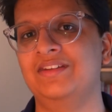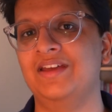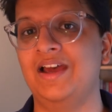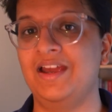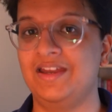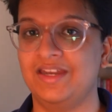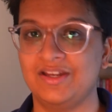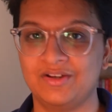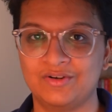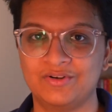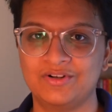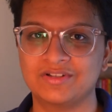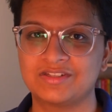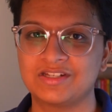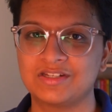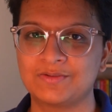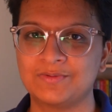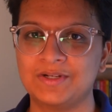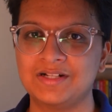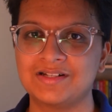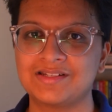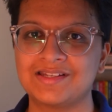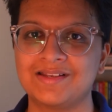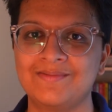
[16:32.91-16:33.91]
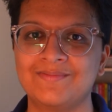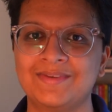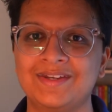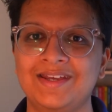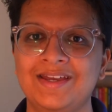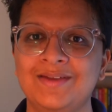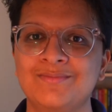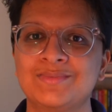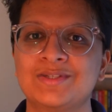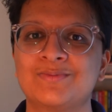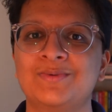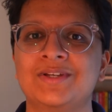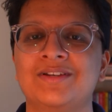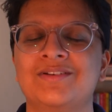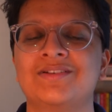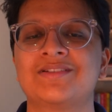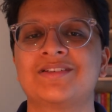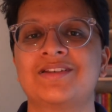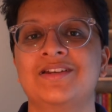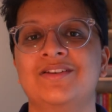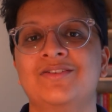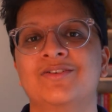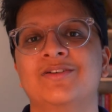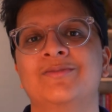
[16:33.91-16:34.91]
dining courts as well sometimes,
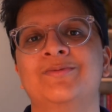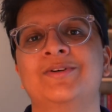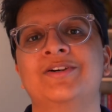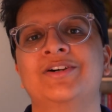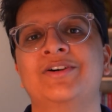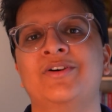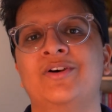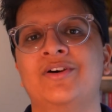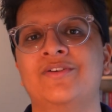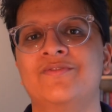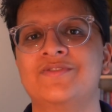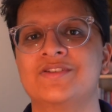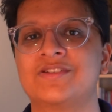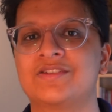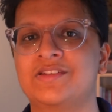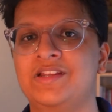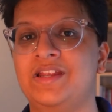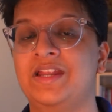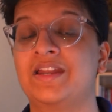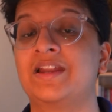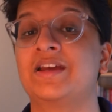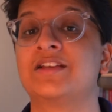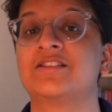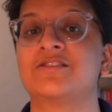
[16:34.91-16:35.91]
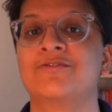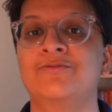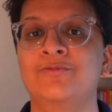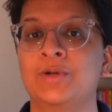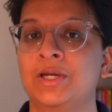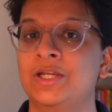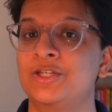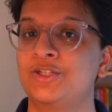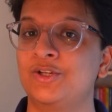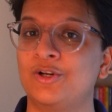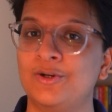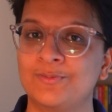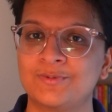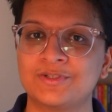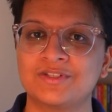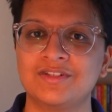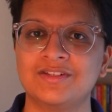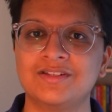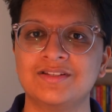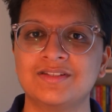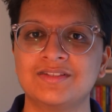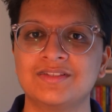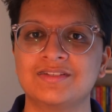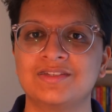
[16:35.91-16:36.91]
because Qdoba offers really nice veg
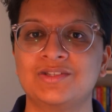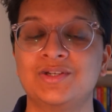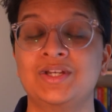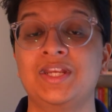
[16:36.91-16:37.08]
options.